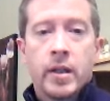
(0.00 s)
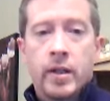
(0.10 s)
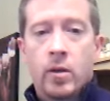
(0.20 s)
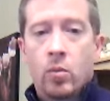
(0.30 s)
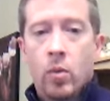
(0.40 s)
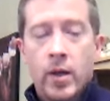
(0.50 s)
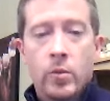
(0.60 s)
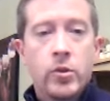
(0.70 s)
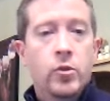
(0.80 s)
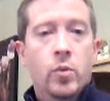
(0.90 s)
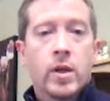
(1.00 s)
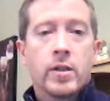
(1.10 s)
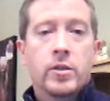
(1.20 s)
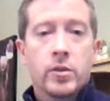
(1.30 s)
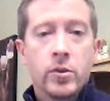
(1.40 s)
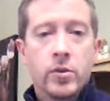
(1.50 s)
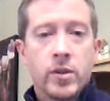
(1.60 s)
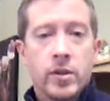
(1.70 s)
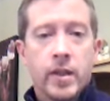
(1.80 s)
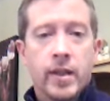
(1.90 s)
Now, why would you want to
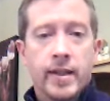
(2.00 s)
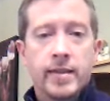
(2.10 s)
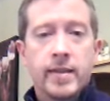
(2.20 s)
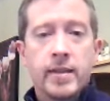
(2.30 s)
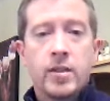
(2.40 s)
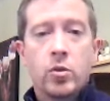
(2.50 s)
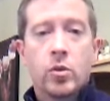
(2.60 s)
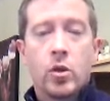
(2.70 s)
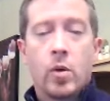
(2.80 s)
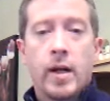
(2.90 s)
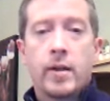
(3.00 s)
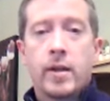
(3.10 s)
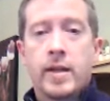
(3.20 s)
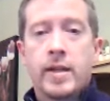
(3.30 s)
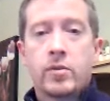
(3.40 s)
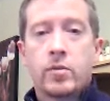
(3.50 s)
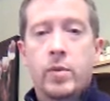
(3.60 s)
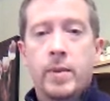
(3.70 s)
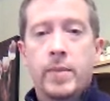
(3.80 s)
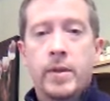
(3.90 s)
use an entity to acquire a Class 3
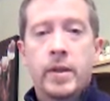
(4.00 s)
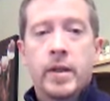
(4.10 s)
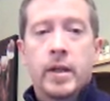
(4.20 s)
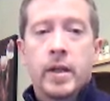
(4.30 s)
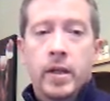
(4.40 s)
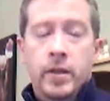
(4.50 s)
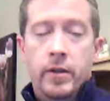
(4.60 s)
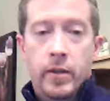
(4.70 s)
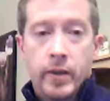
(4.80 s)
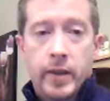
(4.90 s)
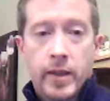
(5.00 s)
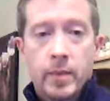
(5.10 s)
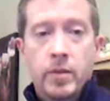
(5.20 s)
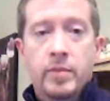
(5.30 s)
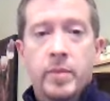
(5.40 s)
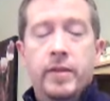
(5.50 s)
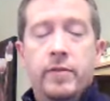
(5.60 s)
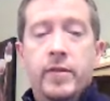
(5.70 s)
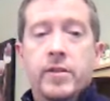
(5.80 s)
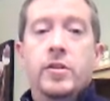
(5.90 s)
weapon? There are a couple of
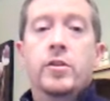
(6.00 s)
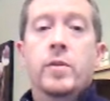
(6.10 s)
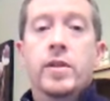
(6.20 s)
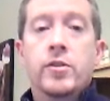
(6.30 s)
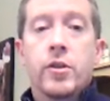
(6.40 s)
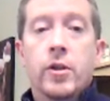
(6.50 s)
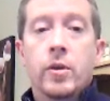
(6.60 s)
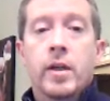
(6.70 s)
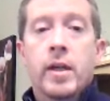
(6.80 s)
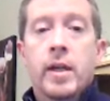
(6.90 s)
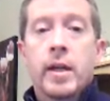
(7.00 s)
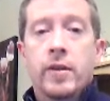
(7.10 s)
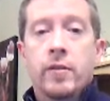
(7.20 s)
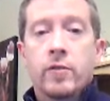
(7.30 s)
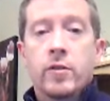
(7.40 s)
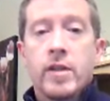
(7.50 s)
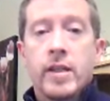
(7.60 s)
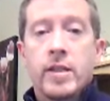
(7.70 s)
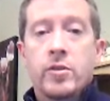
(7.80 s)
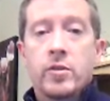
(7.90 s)
benefits to doing so, and the first
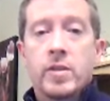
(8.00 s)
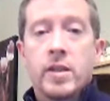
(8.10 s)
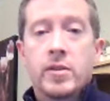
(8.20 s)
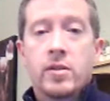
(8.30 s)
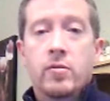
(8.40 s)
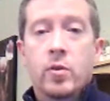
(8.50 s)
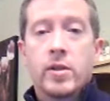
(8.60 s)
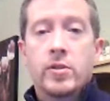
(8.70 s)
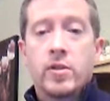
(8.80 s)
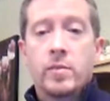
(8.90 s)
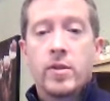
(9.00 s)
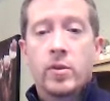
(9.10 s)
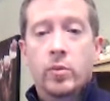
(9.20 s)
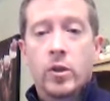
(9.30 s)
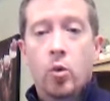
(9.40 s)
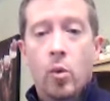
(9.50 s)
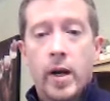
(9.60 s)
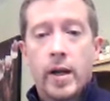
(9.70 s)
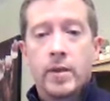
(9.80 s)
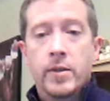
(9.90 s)
answer is because it avoids some of the
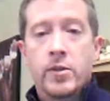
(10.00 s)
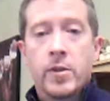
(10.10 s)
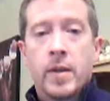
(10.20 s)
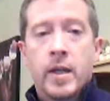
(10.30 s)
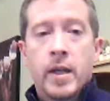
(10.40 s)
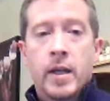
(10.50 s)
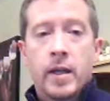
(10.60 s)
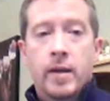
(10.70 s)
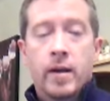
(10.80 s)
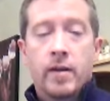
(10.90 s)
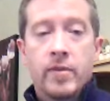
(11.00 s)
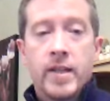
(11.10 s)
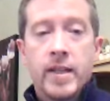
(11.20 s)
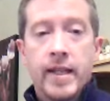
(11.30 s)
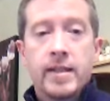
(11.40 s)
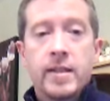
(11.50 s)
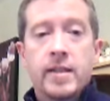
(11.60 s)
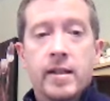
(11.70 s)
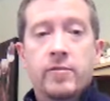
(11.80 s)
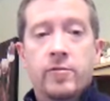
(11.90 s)
requirements of the
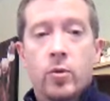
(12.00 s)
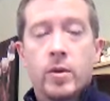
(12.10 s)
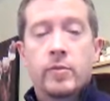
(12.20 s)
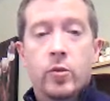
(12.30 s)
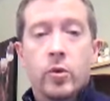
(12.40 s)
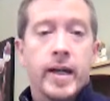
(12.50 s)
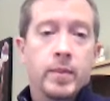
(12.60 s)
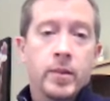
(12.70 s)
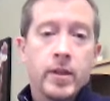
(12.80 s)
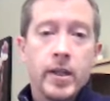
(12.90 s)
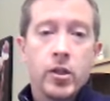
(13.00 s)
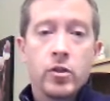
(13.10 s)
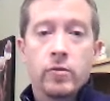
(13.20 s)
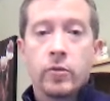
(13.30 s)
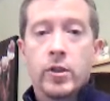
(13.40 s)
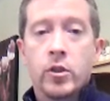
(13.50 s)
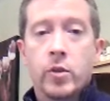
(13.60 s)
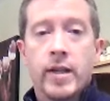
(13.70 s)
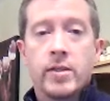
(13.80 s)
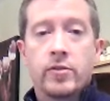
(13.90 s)
ATF Form 4 application for a
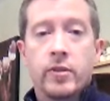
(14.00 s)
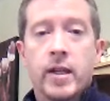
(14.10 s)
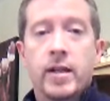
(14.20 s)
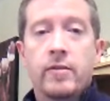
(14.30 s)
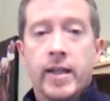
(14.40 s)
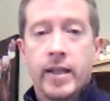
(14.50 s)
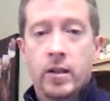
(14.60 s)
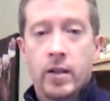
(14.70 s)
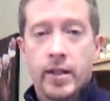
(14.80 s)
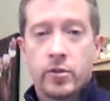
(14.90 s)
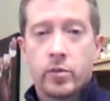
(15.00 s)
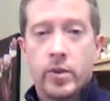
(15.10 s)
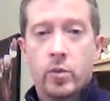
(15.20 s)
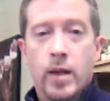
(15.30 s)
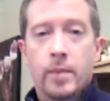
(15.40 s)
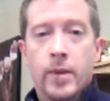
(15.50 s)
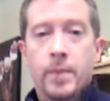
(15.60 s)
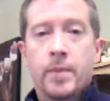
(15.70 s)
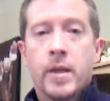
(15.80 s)
transfer of a Class 3 weapon.